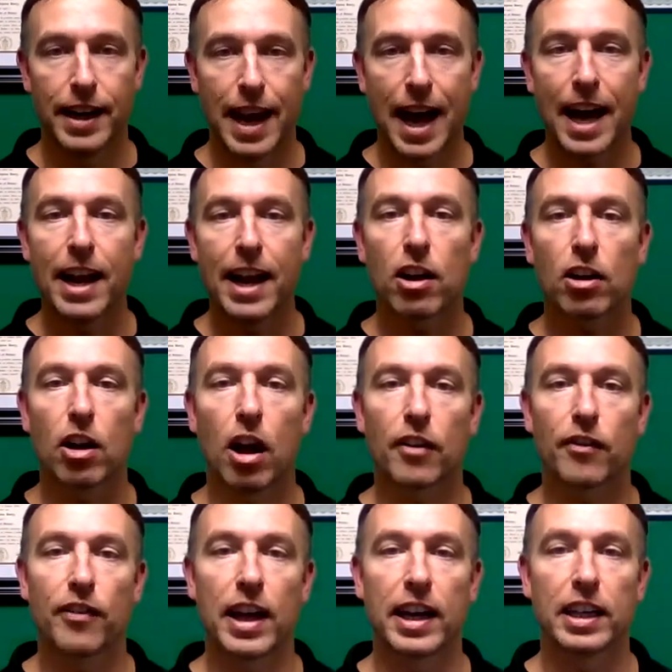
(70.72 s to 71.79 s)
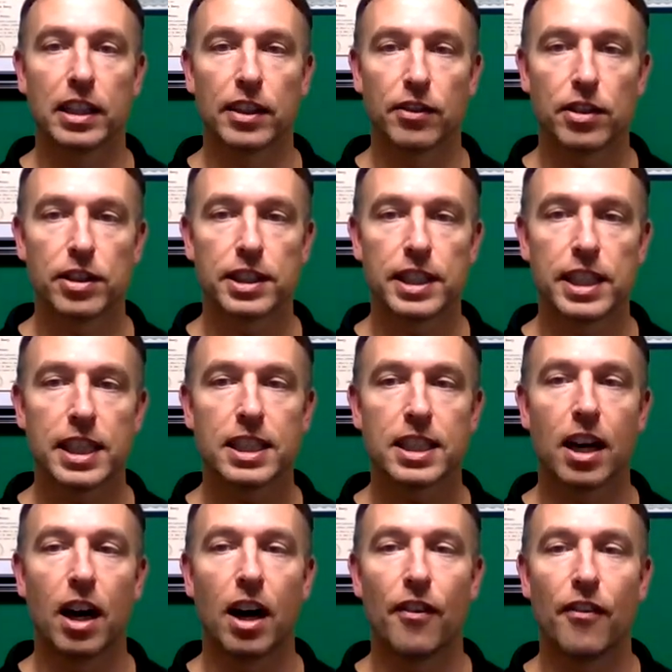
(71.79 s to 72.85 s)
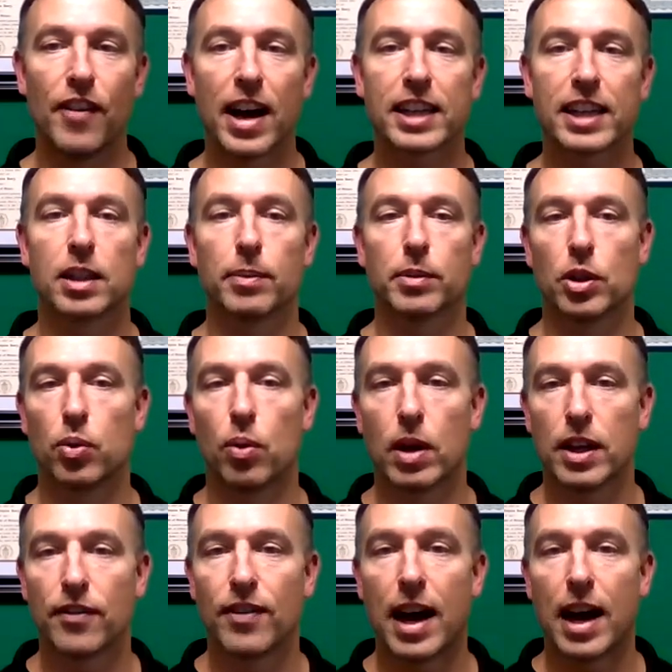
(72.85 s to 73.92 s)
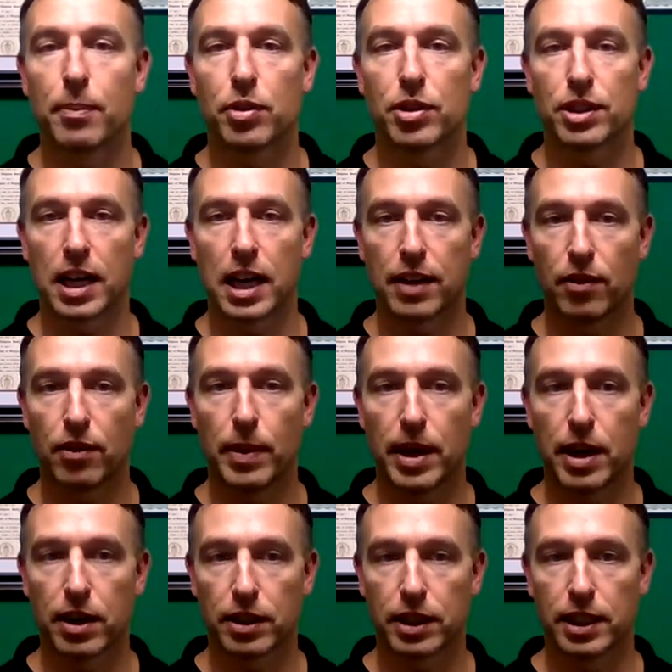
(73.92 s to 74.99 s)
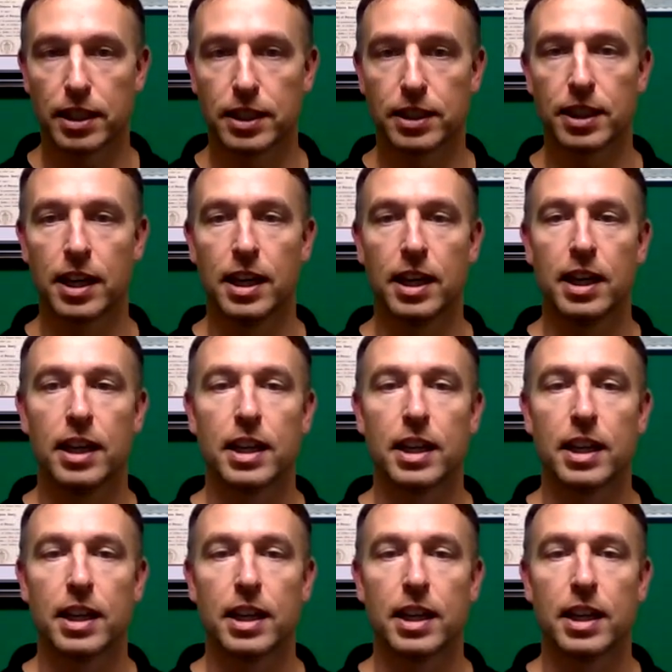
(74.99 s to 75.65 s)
non-alcoholic fatty liver disease affects up to 25% of Americans.